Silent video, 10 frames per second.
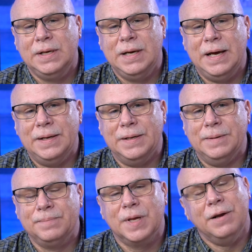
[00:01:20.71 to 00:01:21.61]
and
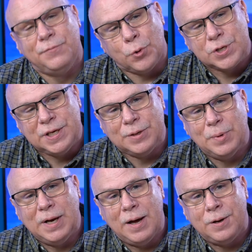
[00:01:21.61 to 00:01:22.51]
unfortunately,
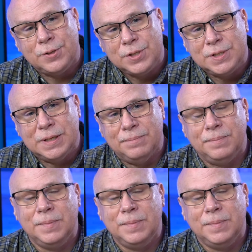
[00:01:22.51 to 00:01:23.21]
we lost her